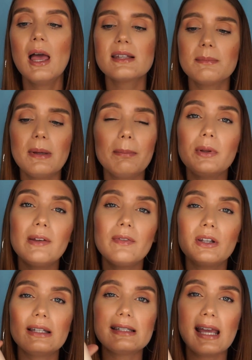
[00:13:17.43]
Some people
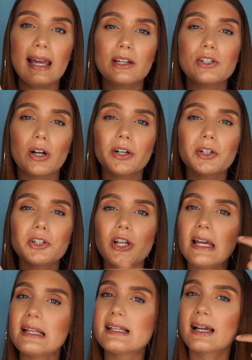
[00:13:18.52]
even take darker
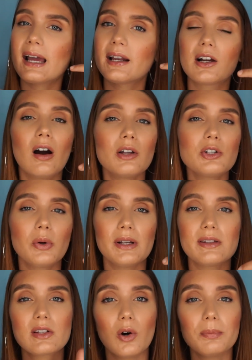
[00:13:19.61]
shades and kind of contour and
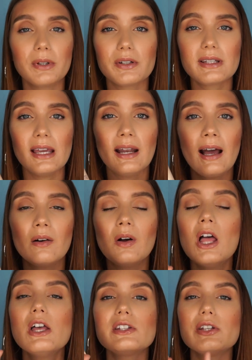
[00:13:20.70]
sculpt their skin out,
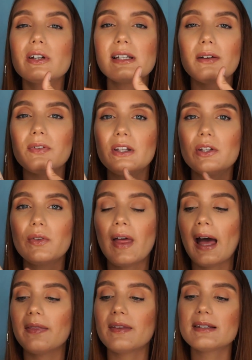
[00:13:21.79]
so you can definitely do
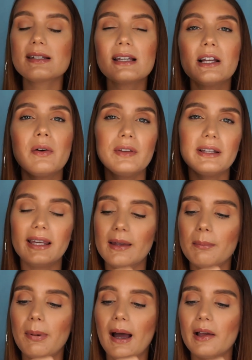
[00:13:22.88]
that. This is going to go in the
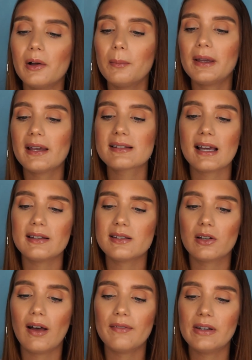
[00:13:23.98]
keep pile because I
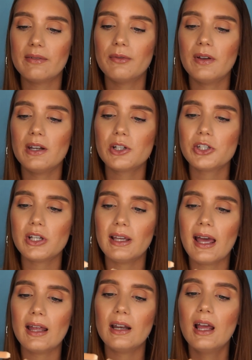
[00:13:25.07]
still haven't even finished it
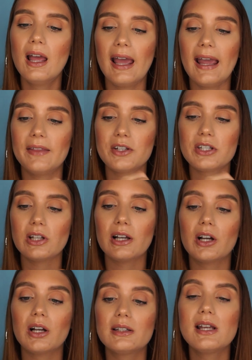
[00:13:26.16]
yet, and there's still a
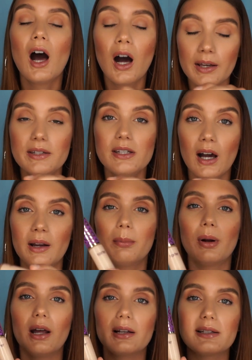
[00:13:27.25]
ton of
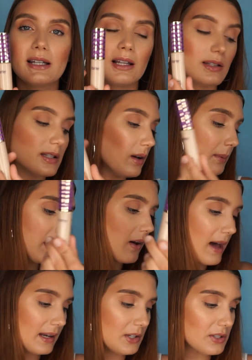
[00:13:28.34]
product in it, so I'm going to go
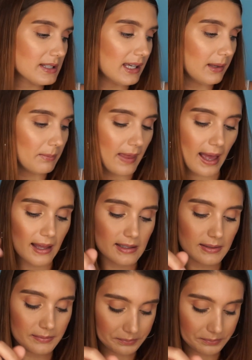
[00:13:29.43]
ahead and just keep that.